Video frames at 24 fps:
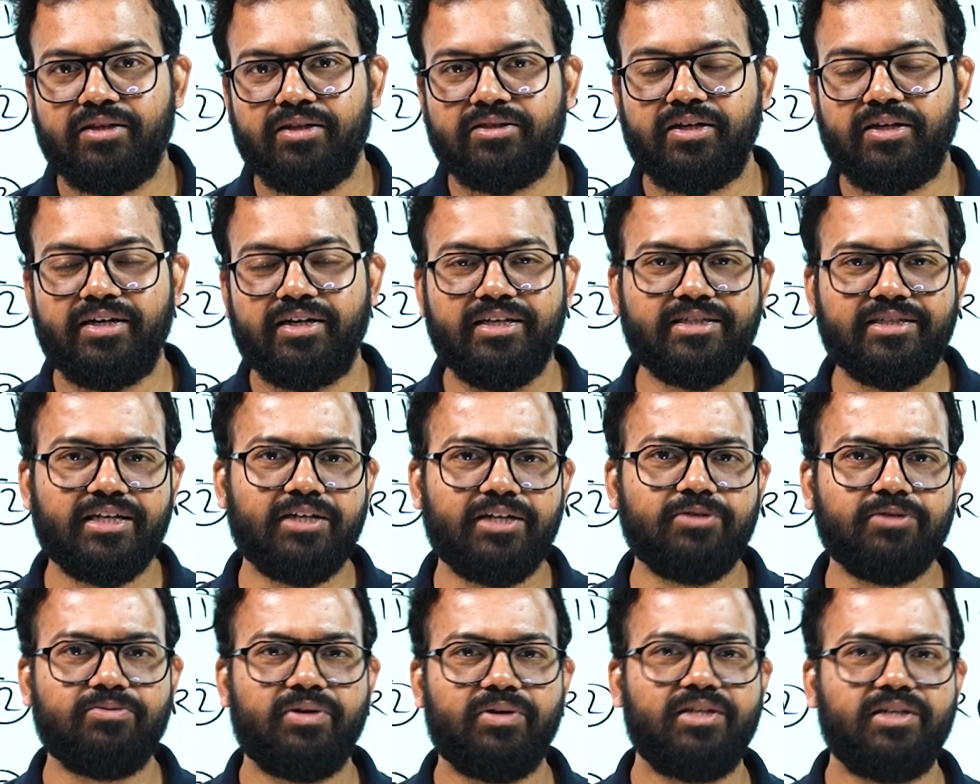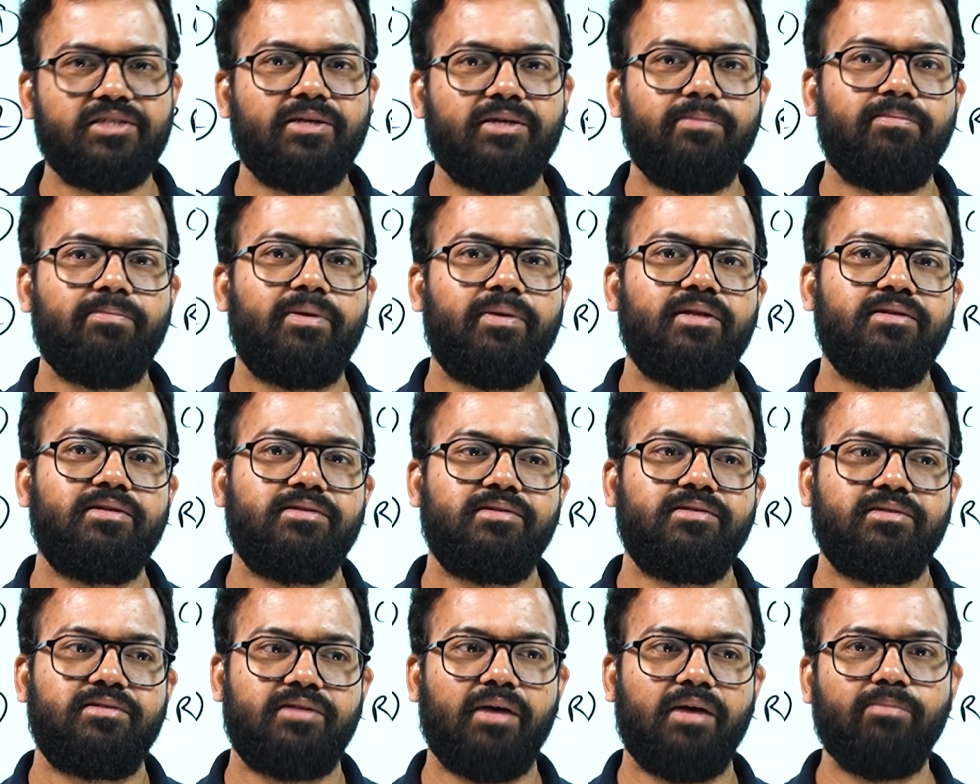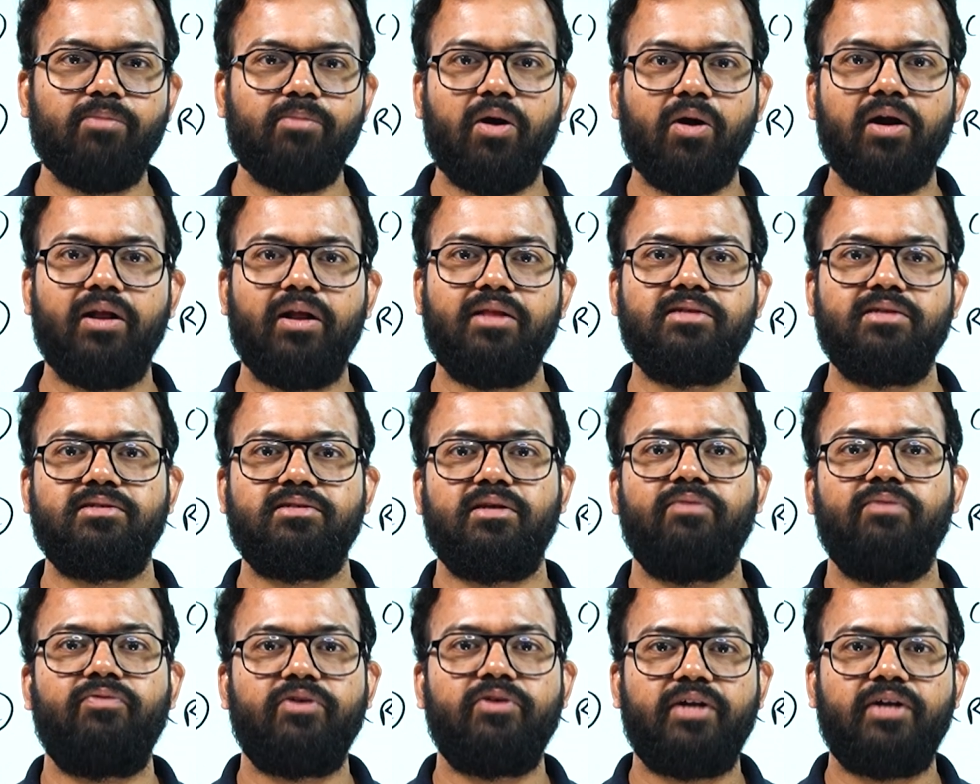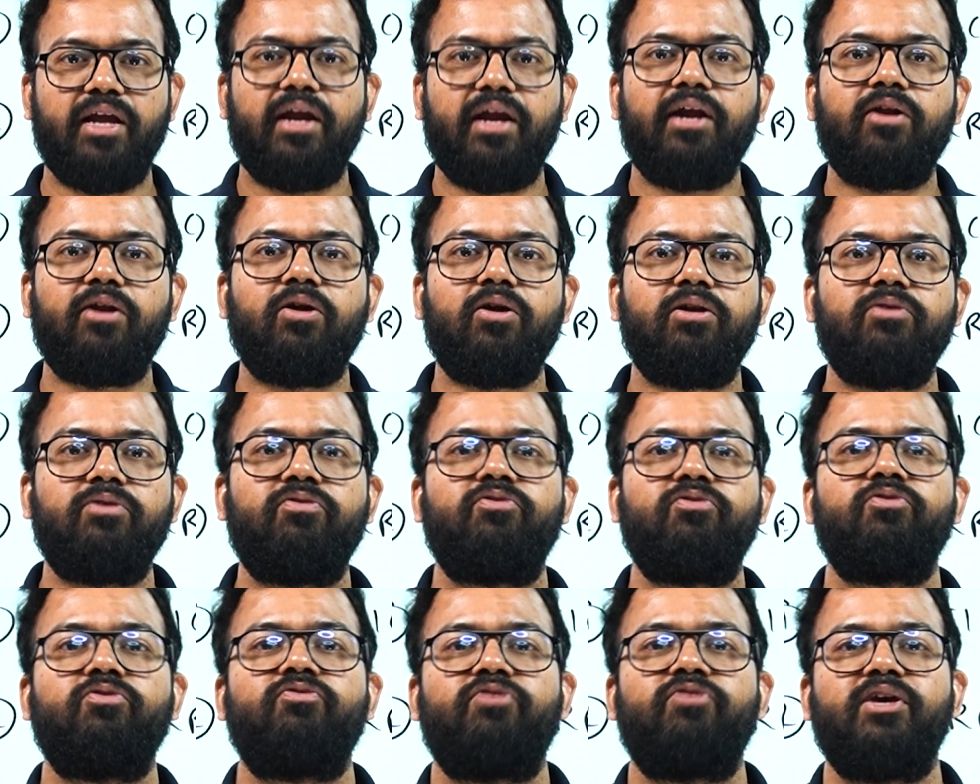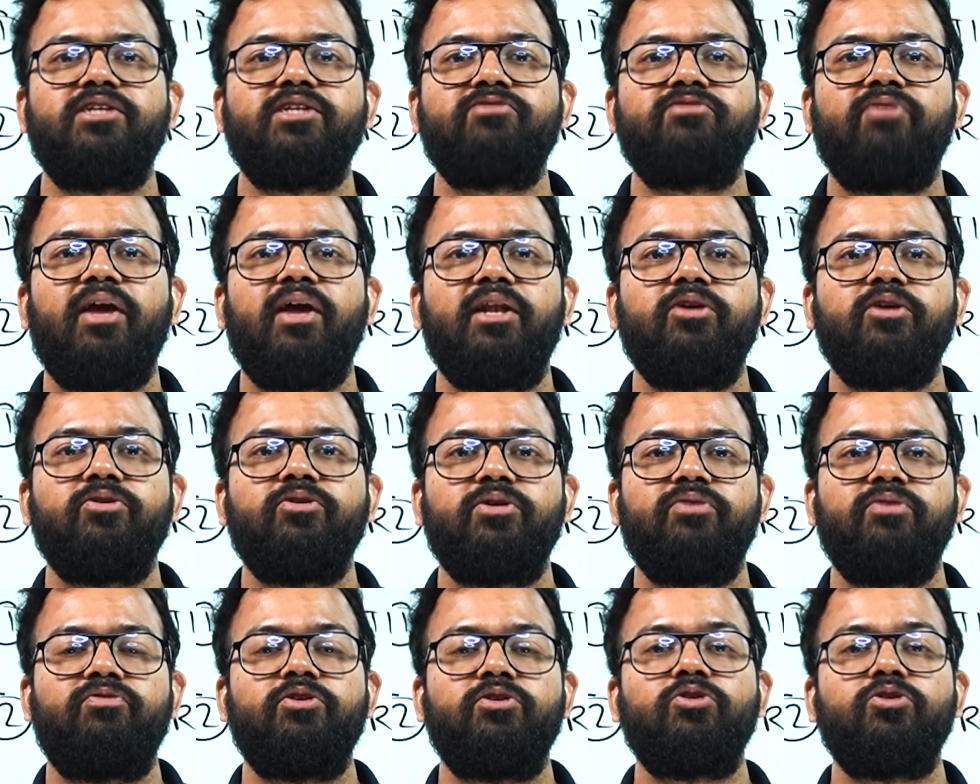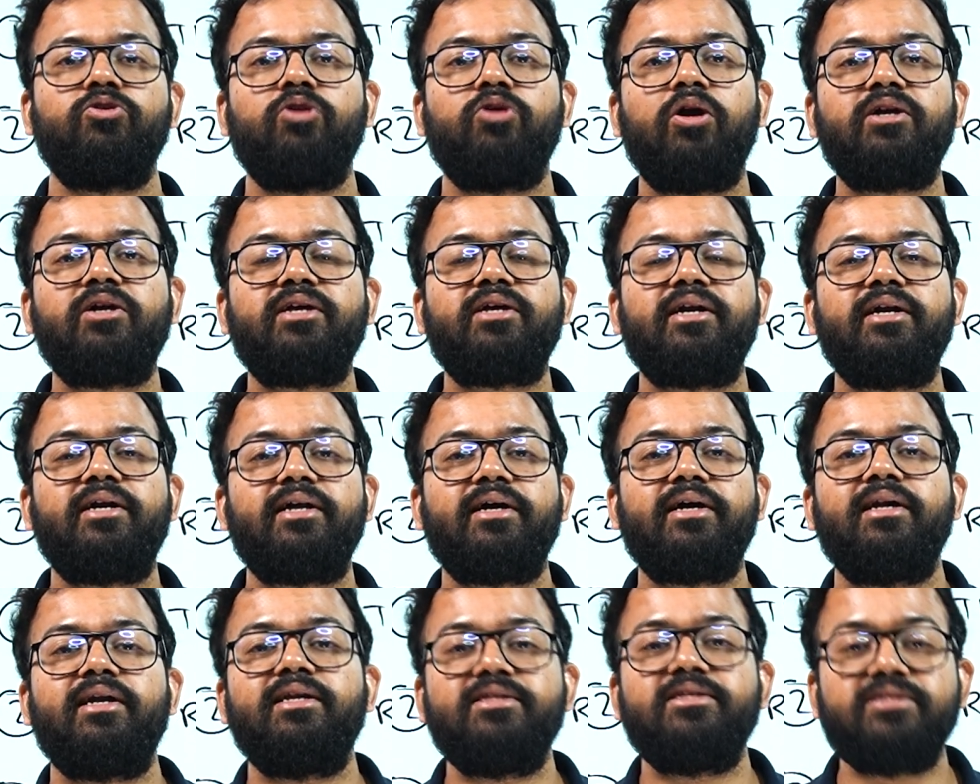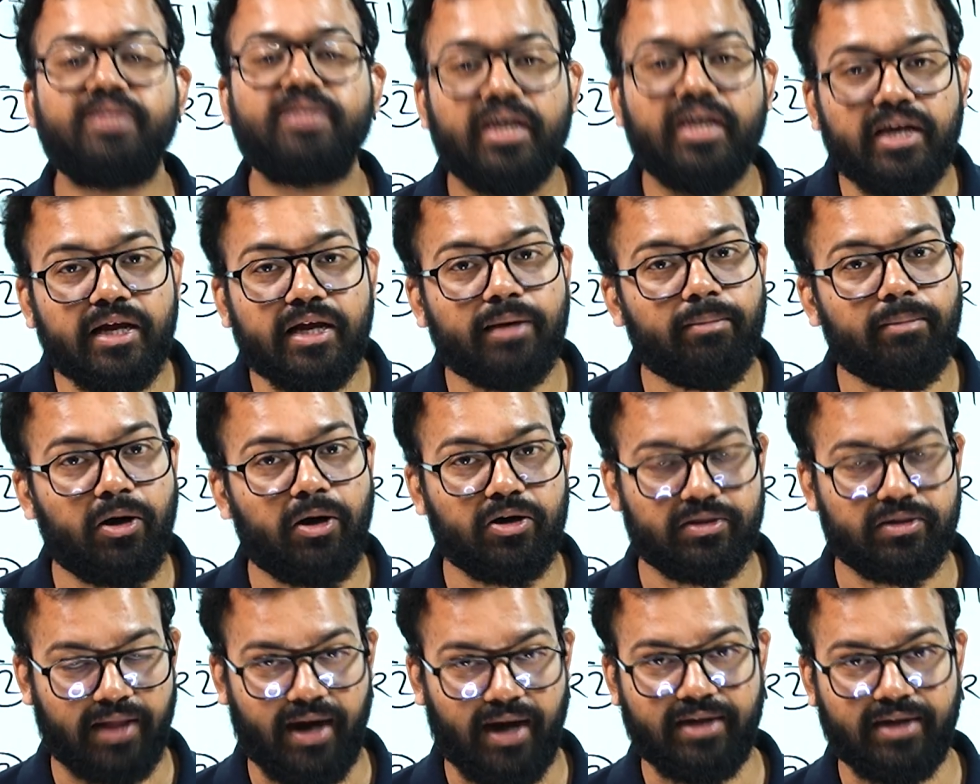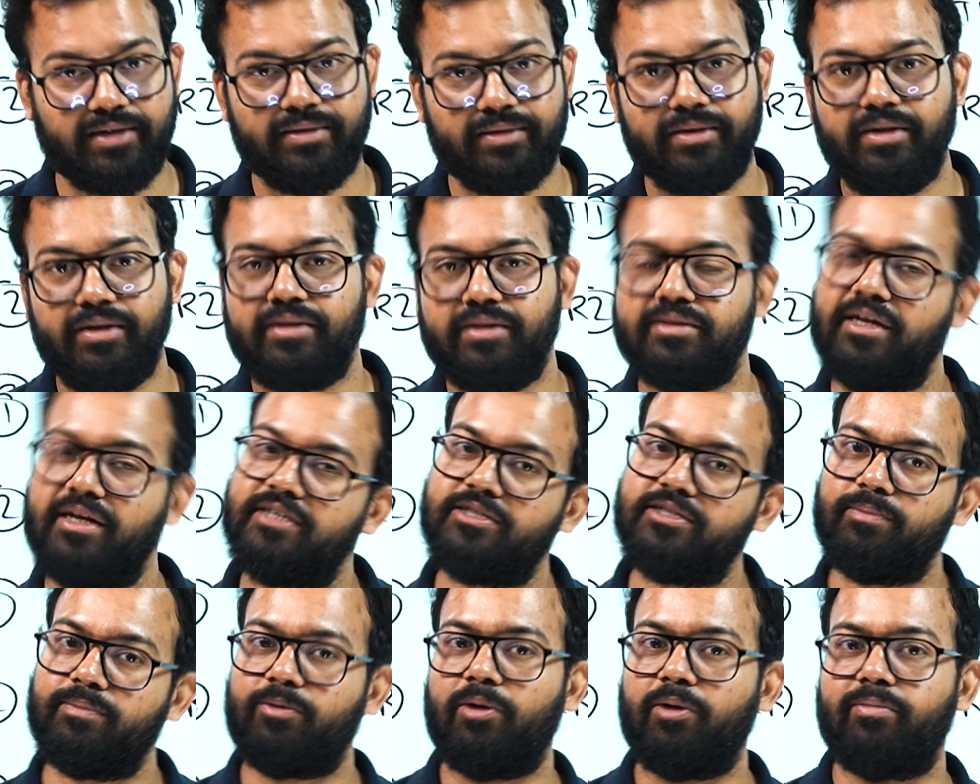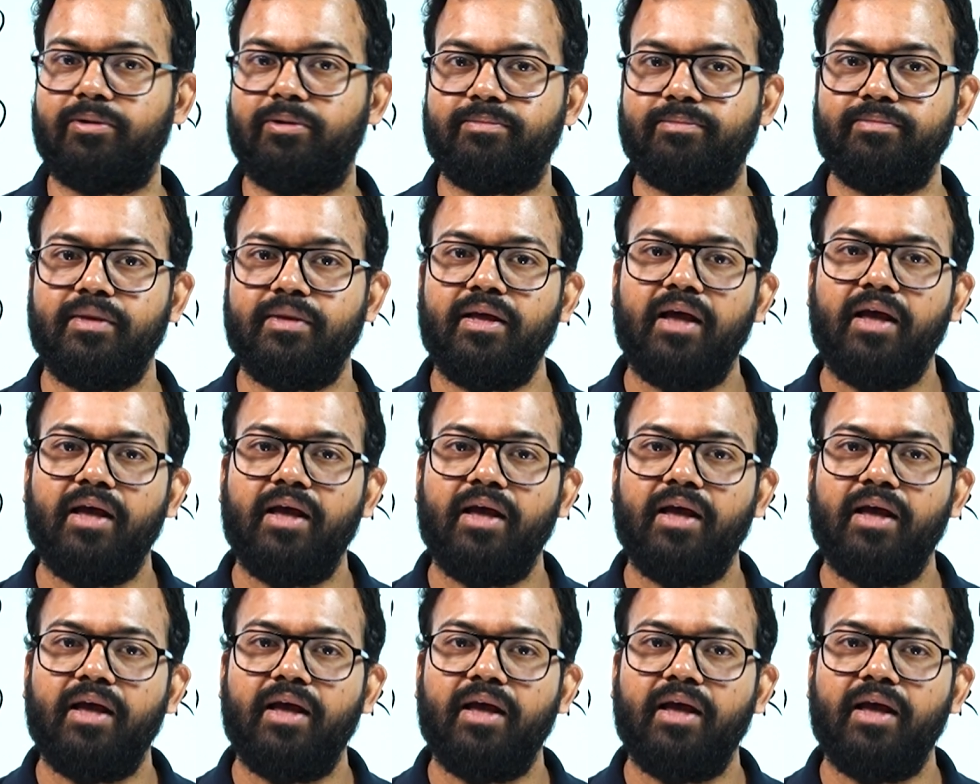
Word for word: The reason is very simple. Some models, if you take it on a face value, if you do not critically think about that, that's a problem.